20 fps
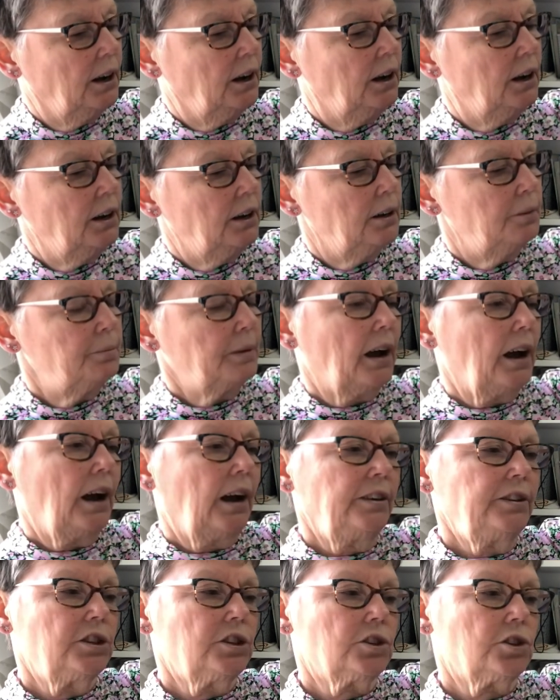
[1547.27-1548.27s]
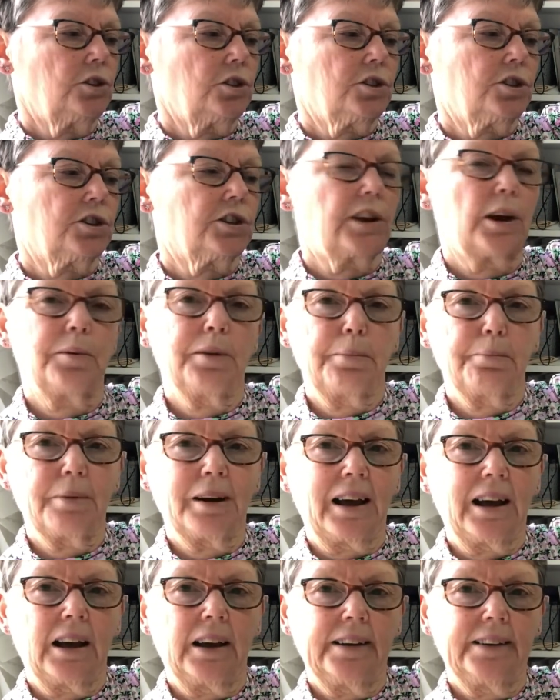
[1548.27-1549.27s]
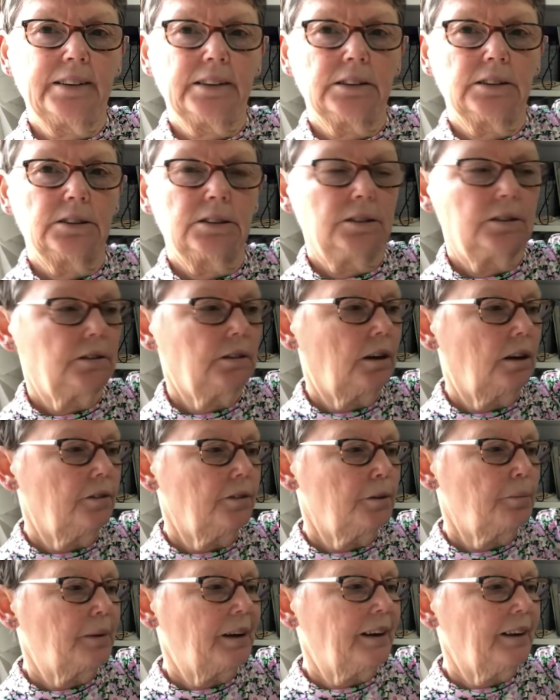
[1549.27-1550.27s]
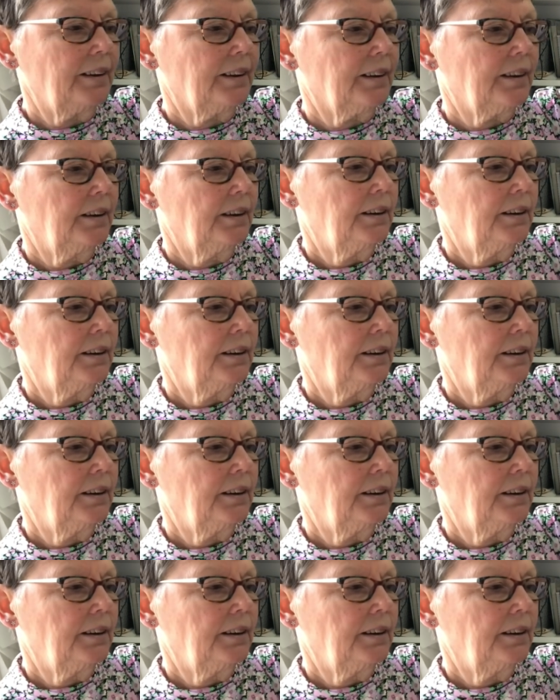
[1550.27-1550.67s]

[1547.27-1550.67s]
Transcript: And you're sort of sewing blind on the back.